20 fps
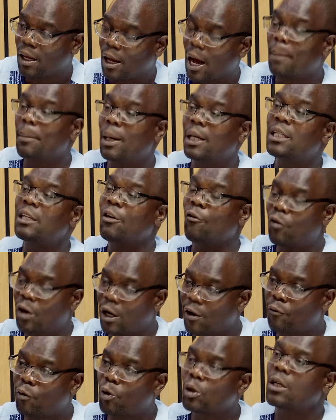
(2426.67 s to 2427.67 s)
a
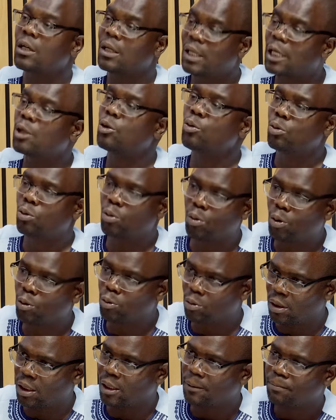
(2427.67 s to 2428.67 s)
different vote that used to go
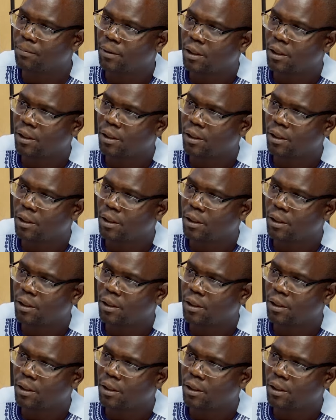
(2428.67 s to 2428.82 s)
to the